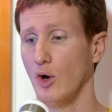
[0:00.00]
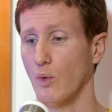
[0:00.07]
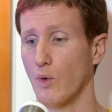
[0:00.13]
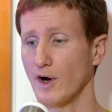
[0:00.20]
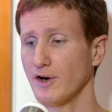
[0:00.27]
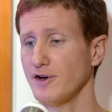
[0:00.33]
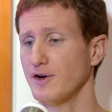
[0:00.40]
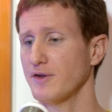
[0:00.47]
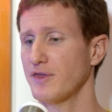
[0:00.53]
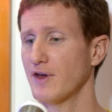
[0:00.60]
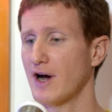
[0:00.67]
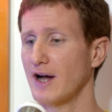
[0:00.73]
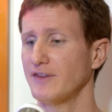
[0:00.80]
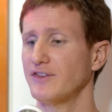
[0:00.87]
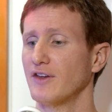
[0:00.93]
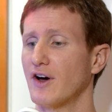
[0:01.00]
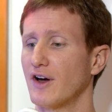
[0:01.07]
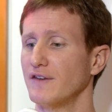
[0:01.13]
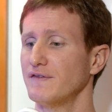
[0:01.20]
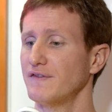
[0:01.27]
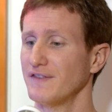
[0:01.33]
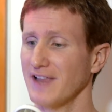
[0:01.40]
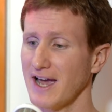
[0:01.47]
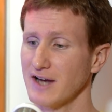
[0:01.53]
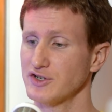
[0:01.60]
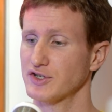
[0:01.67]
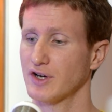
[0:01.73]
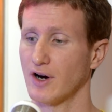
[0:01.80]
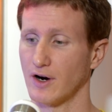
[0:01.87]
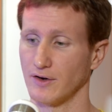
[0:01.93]
What are your thoughts on
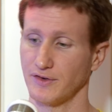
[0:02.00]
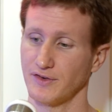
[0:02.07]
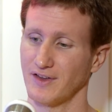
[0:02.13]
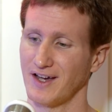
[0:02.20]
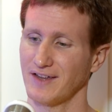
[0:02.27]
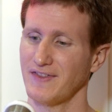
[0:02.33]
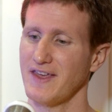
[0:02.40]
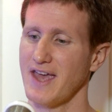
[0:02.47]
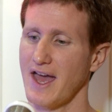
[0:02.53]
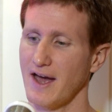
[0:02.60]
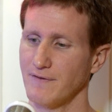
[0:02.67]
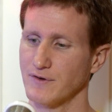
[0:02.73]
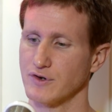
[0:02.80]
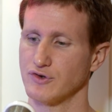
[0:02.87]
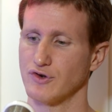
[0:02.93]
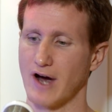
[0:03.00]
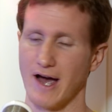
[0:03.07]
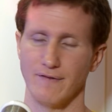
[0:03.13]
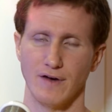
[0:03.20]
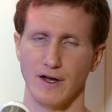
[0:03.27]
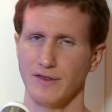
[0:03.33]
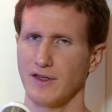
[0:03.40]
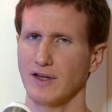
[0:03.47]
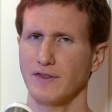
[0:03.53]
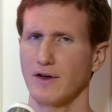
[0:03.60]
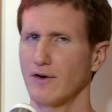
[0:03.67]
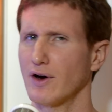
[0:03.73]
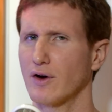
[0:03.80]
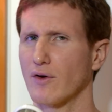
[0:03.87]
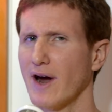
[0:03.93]
flashcards like the EverDrive? I think
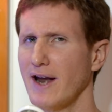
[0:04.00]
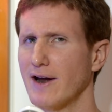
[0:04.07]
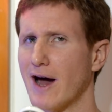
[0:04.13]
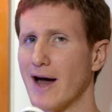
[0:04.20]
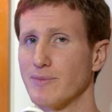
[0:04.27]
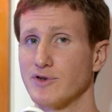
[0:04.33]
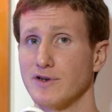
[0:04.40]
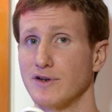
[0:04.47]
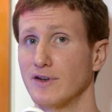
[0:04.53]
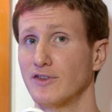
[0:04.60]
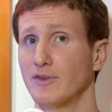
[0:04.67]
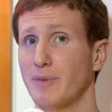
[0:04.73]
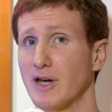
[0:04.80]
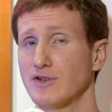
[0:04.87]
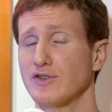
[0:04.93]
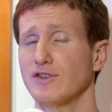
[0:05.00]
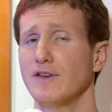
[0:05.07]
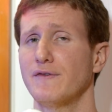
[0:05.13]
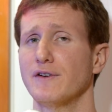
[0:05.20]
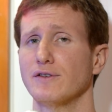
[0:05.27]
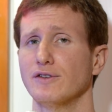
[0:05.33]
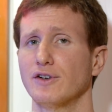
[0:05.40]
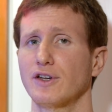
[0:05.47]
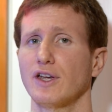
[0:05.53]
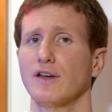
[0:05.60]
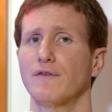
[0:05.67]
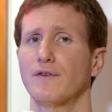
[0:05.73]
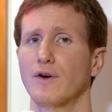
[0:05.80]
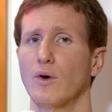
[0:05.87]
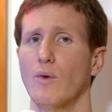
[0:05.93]
they're a great option, especially if you're looking
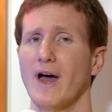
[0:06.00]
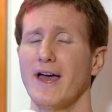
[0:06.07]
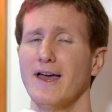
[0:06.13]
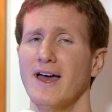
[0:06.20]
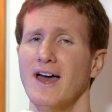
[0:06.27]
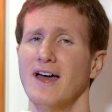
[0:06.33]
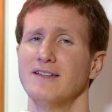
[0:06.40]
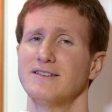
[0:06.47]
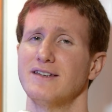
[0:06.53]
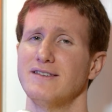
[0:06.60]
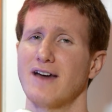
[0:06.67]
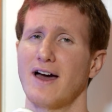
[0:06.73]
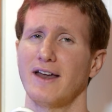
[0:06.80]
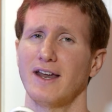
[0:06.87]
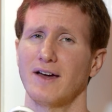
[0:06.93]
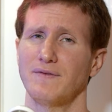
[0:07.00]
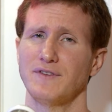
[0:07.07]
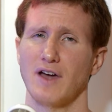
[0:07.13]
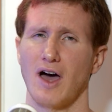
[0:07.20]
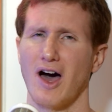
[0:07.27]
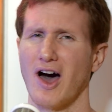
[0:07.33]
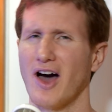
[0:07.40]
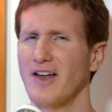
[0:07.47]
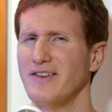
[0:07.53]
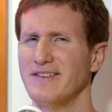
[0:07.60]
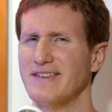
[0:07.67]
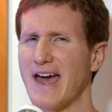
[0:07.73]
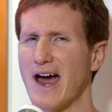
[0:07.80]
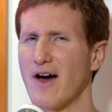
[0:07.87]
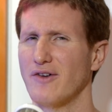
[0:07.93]
for a way to not have to hunt
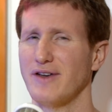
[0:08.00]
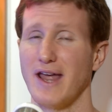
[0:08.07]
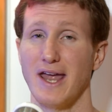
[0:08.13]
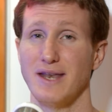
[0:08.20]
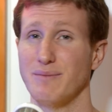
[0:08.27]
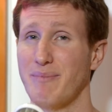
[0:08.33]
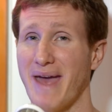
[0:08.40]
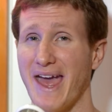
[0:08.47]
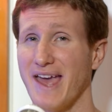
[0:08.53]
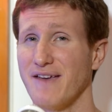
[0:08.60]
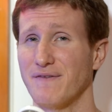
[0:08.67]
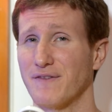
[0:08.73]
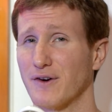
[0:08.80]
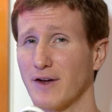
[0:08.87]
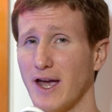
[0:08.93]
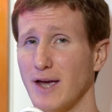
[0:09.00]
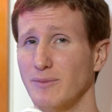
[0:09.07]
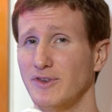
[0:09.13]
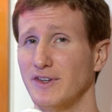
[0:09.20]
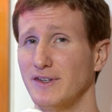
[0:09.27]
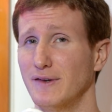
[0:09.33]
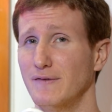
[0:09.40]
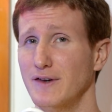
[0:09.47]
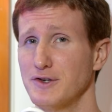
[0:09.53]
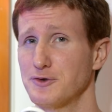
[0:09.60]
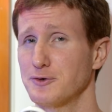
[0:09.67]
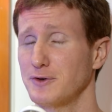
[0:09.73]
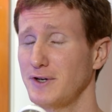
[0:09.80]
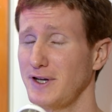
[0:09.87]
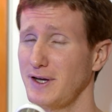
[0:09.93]
down and pay for games
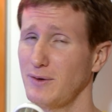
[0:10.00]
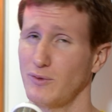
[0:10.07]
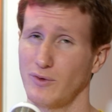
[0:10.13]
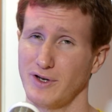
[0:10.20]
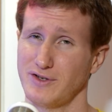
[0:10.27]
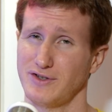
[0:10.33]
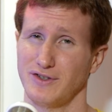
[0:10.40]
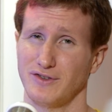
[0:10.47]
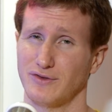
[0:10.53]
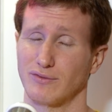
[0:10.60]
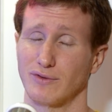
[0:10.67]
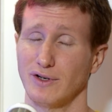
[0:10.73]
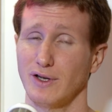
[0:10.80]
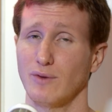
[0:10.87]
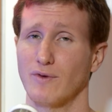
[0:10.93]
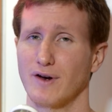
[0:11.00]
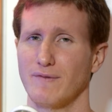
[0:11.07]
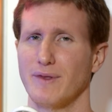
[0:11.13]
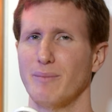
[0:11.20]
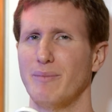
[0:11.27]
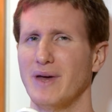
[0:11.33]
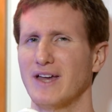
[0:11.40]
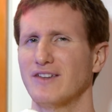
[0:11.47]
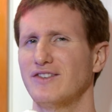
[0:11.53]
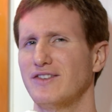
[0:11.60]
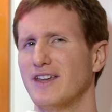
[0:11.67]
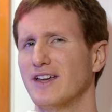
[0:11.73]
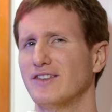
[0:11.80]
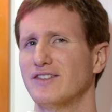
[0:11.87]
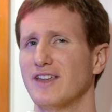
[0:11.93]
individually, which is really one of the biggest
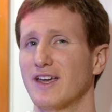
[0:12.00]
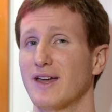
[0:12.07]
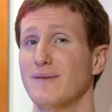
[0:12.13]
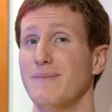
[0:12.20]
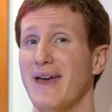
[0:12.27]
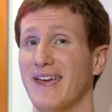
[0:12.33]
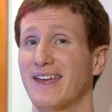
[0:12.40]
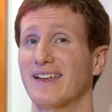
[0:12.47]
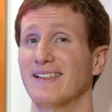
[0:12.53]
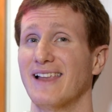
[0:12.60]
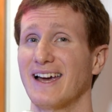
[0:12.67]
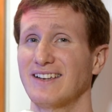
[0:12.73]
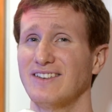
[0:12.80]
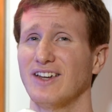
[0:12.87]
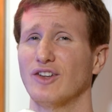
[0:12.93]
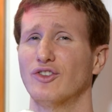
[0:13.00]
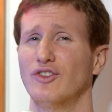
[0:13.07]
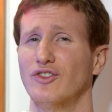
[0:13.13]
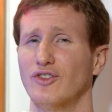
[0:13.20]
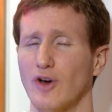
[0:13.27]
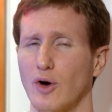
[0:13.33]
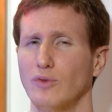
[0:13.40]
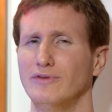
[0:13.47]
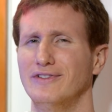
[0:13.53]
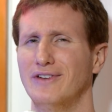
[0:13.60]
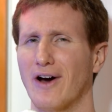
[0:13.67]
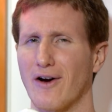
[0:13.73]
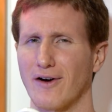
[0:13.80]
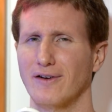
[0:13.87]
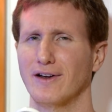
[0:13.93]
things that can make collecting so
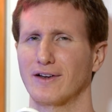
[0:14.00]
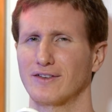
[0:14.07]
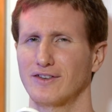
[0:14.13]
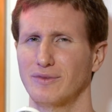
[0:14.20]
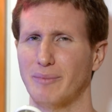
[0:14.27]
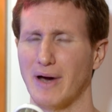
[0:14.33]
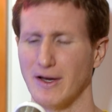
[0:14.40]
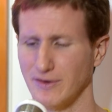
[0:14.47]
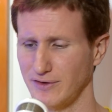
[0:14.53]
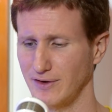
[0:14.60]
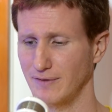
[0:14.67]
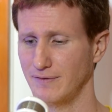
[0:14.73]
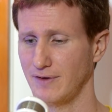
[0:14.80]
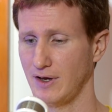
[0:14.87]
darn expensive.